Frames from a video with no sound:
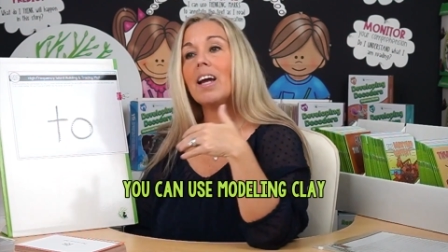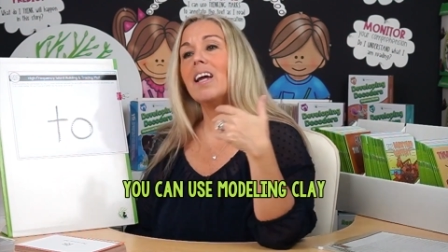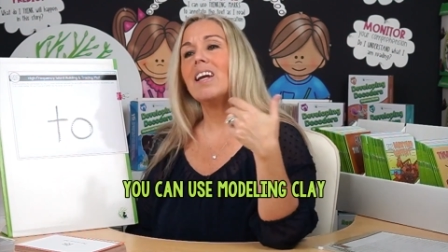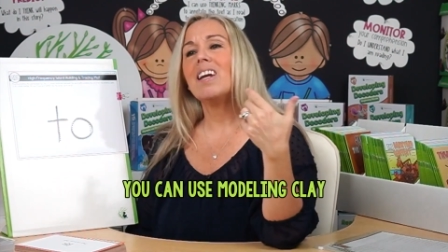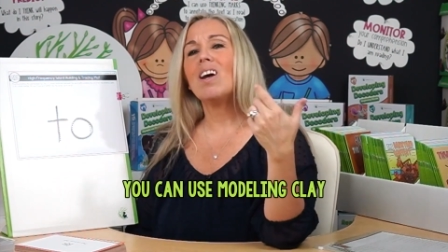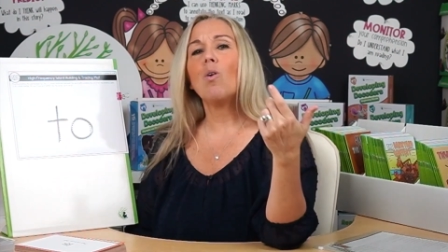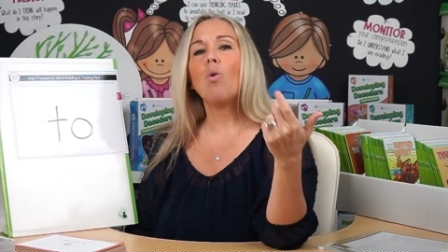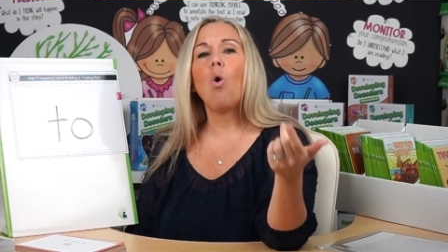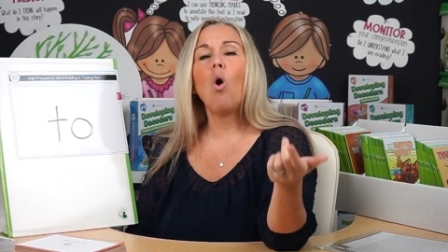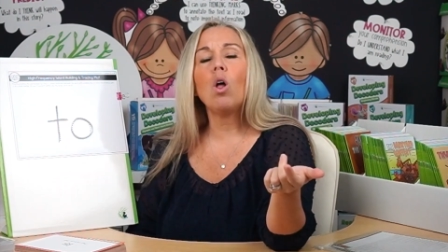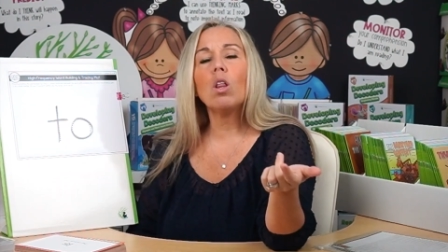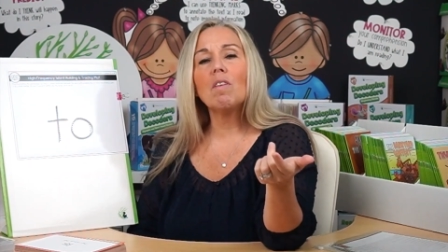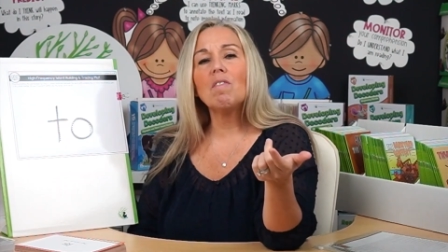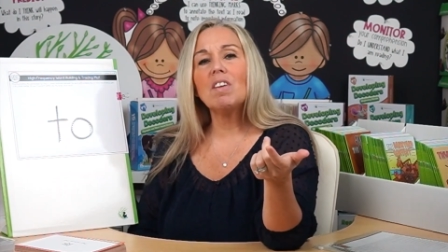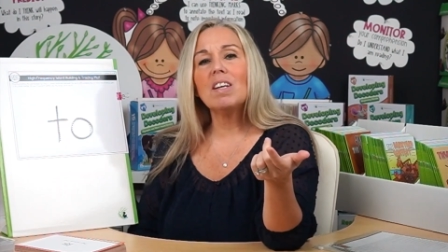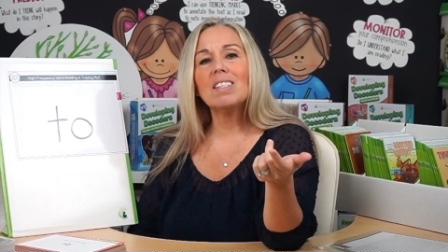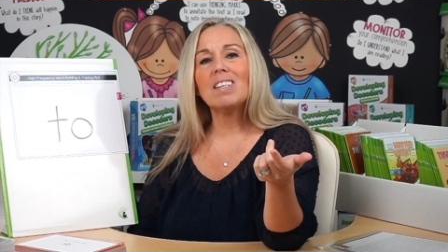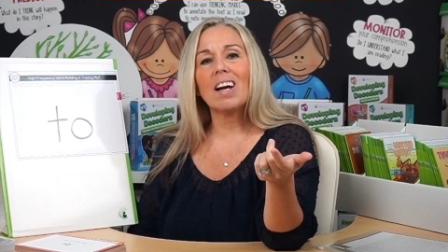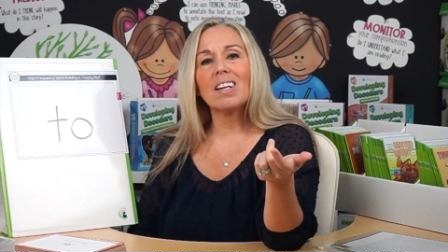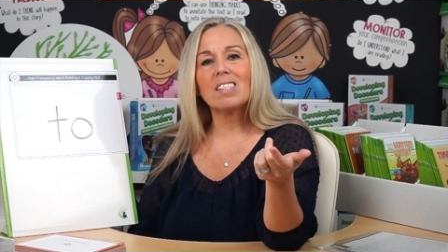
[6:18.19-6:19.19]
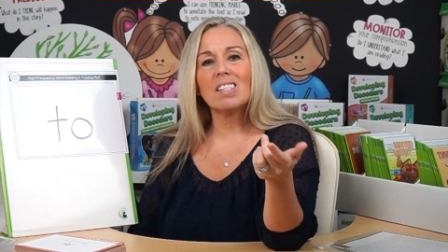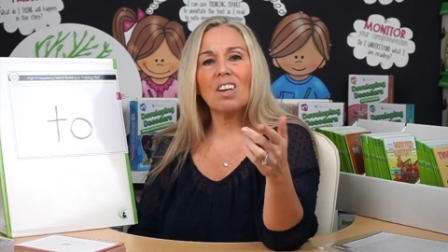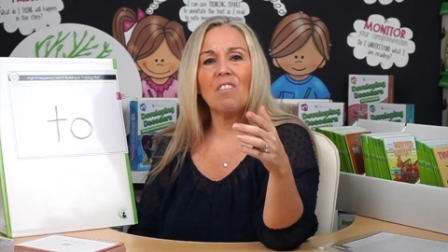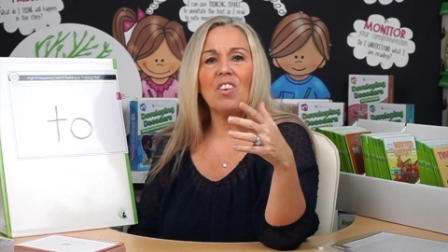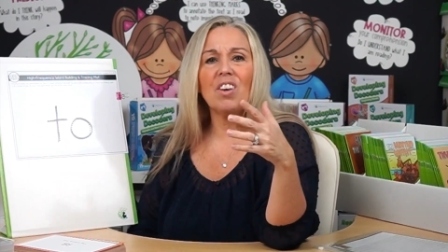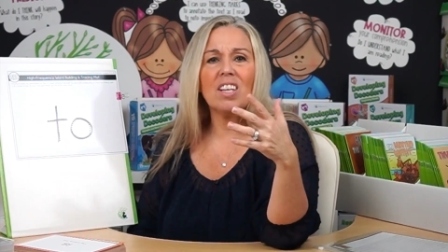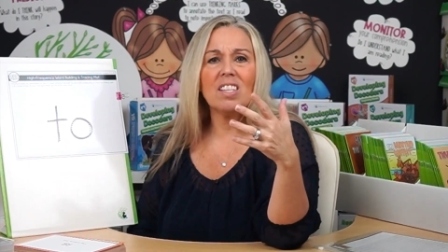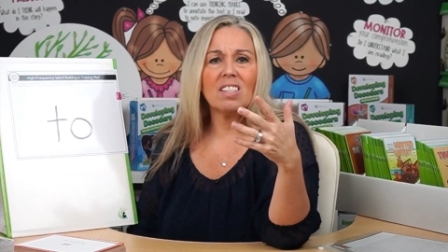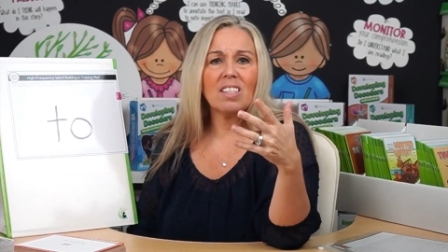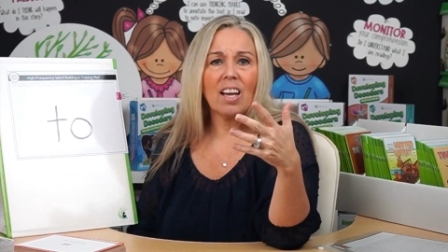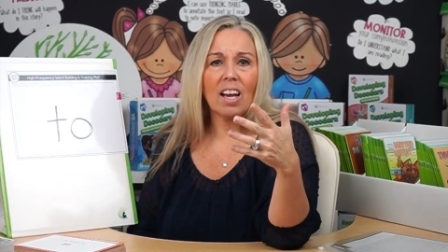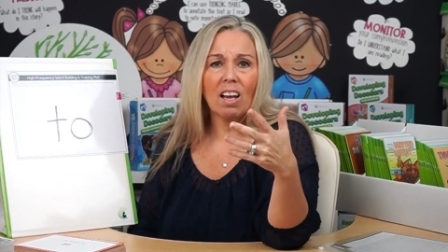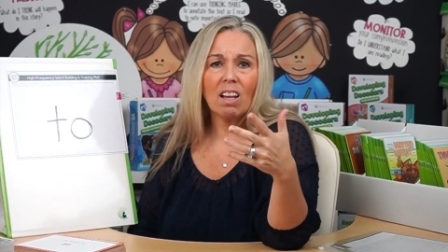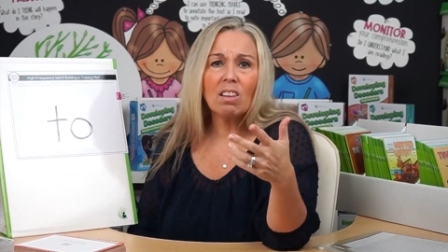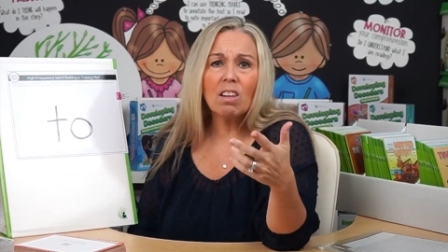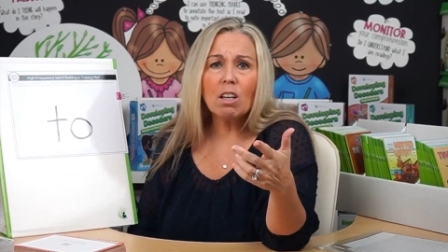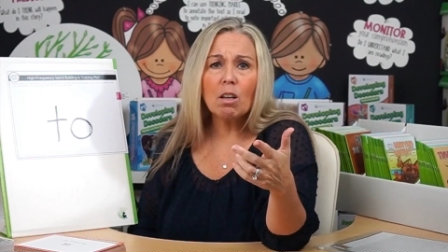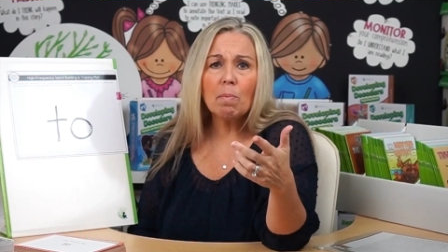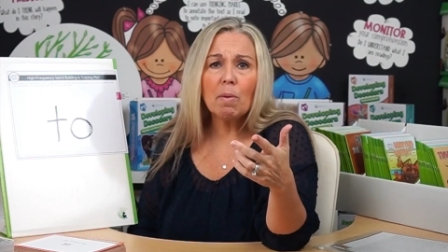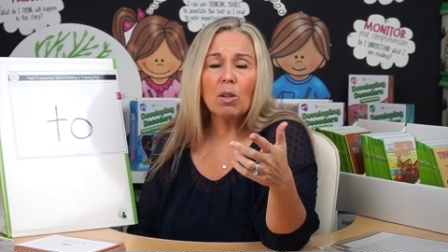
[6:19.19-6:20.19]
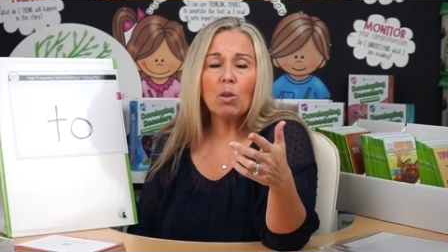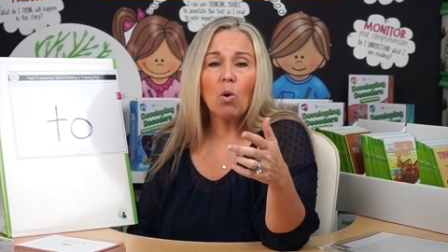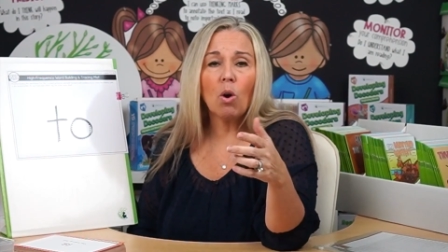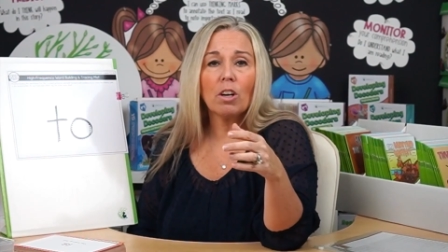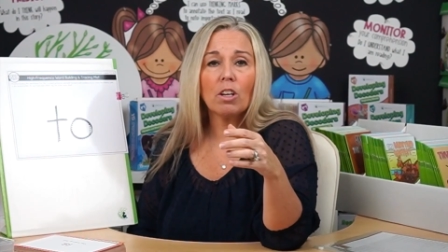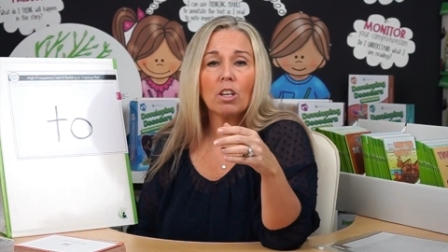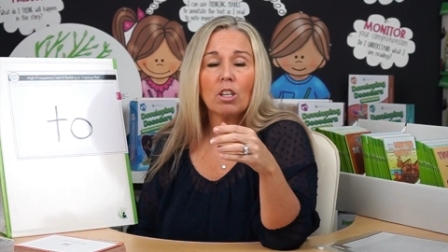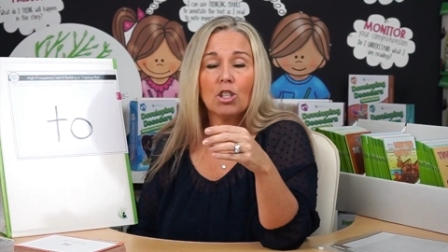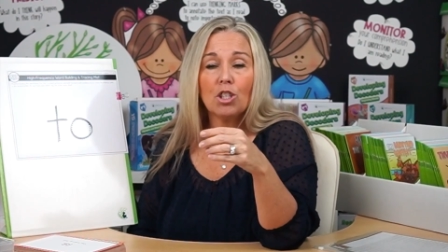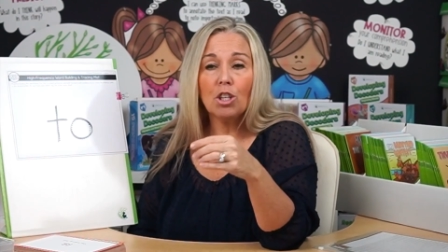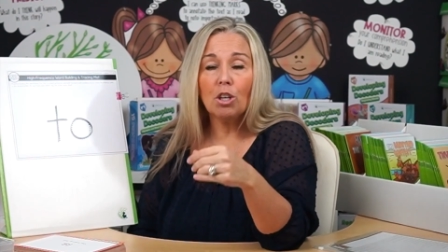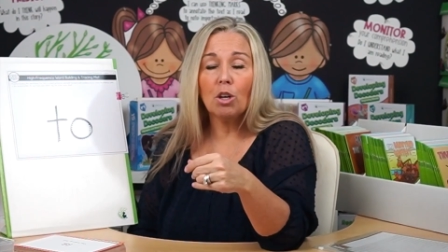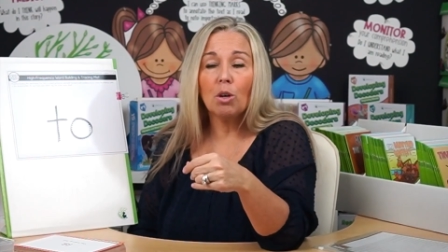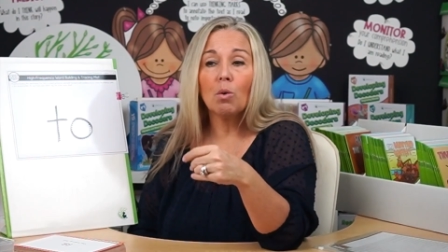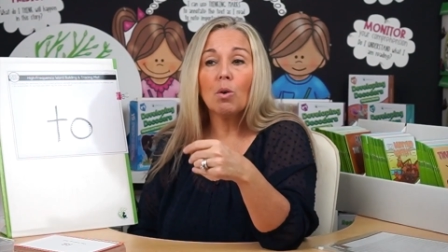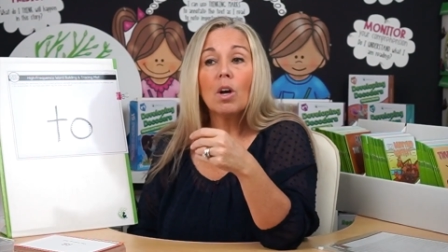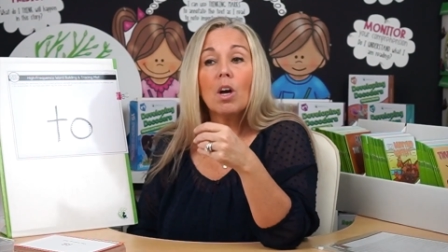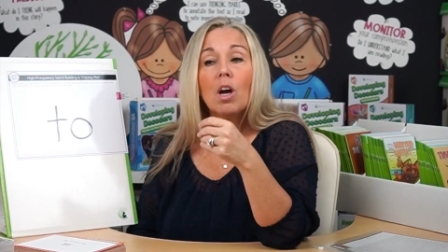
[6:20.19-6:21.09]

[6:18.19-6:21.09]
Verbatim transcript: Now, all of these activities take a little bit longer to do,